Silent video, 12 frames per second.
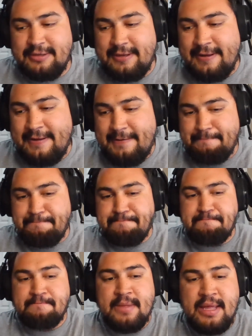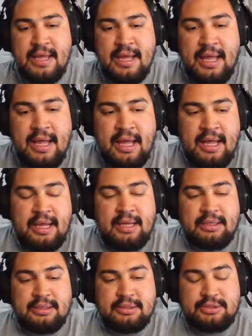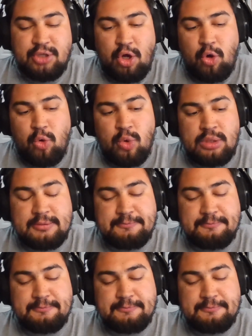Um, so